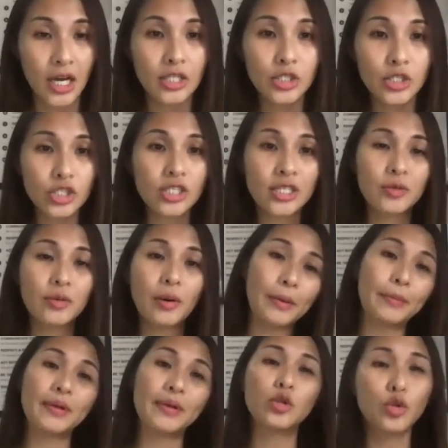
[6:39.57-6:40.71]
Usually when
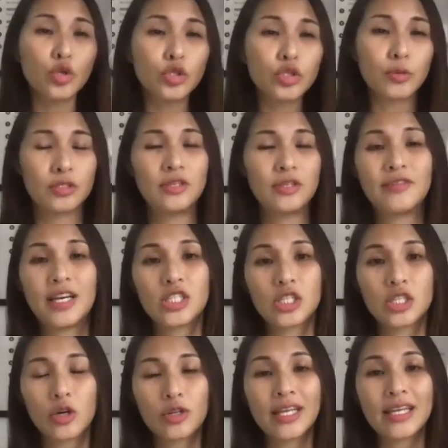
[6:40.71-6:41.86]
people lose motivation
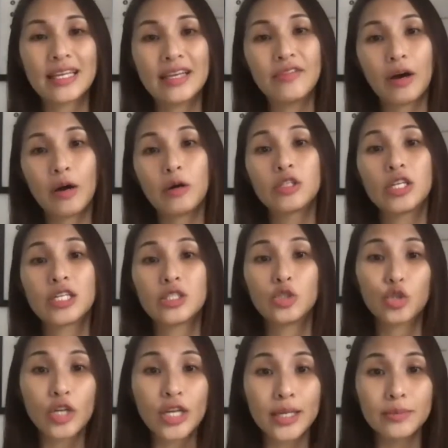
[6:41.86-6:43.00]
or they give up on their
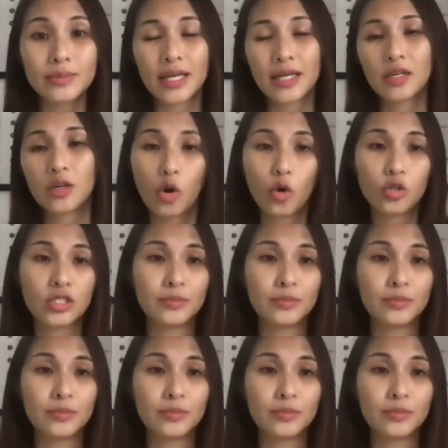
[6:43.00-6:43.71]
dreams and goals,